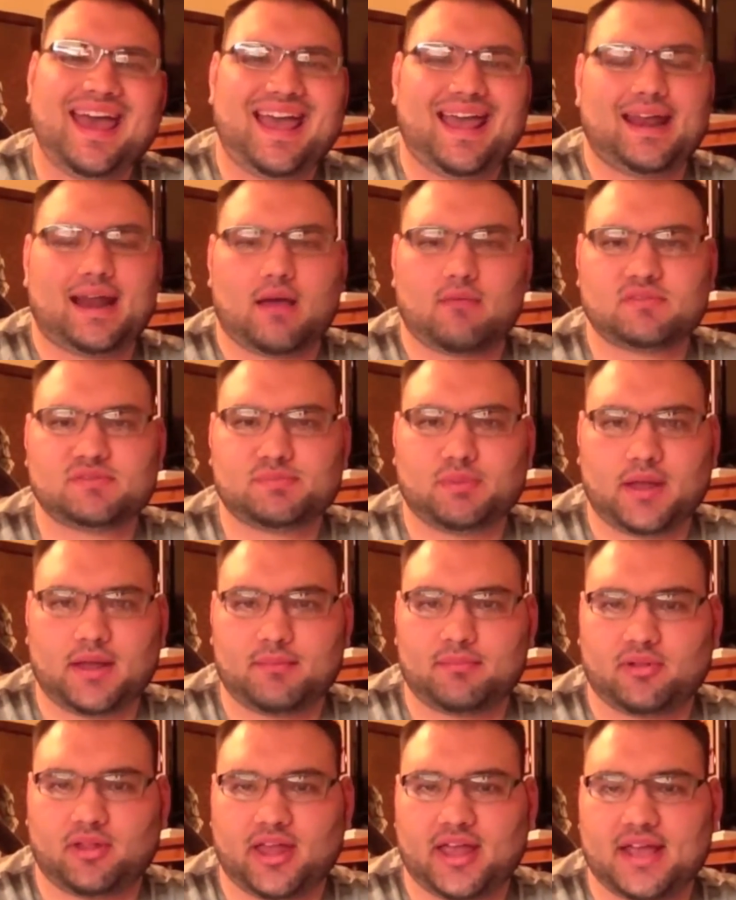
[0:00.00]
and I was
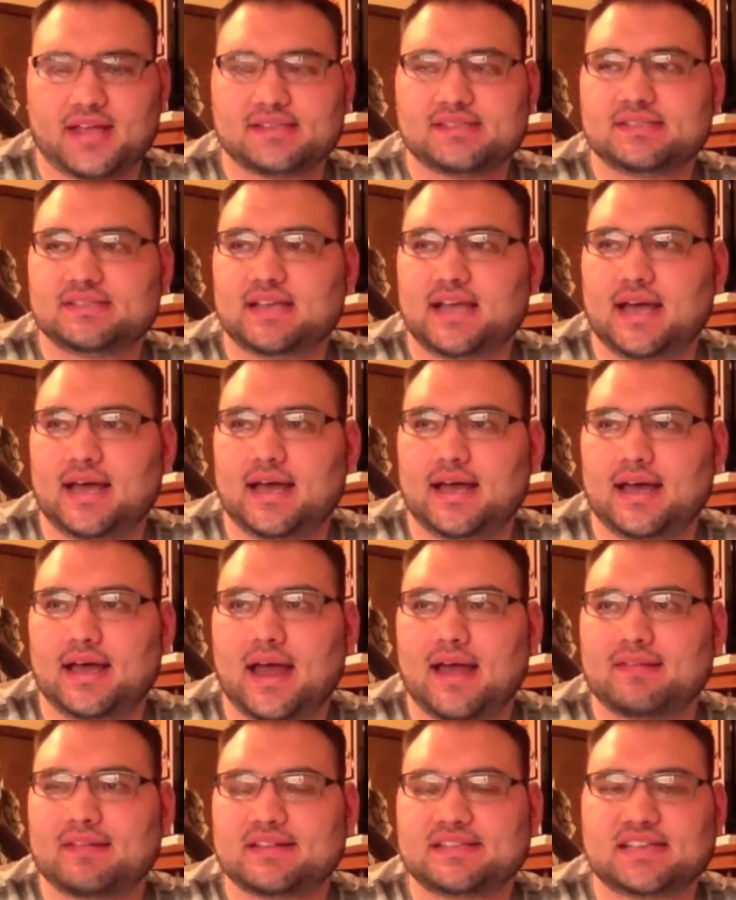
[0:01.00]
playing Plants
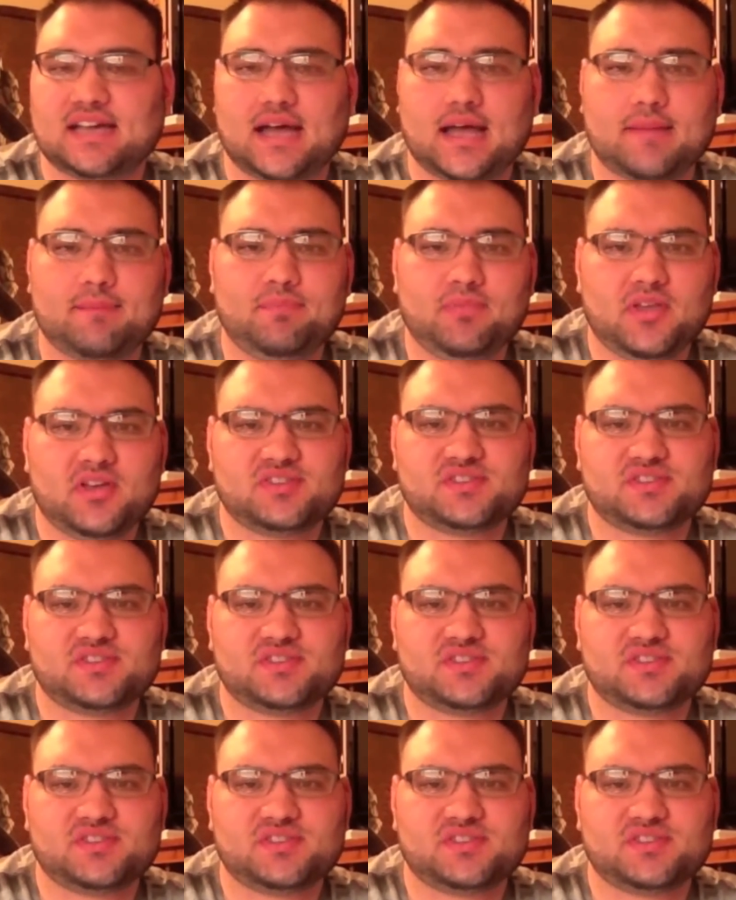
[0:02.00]
at the time,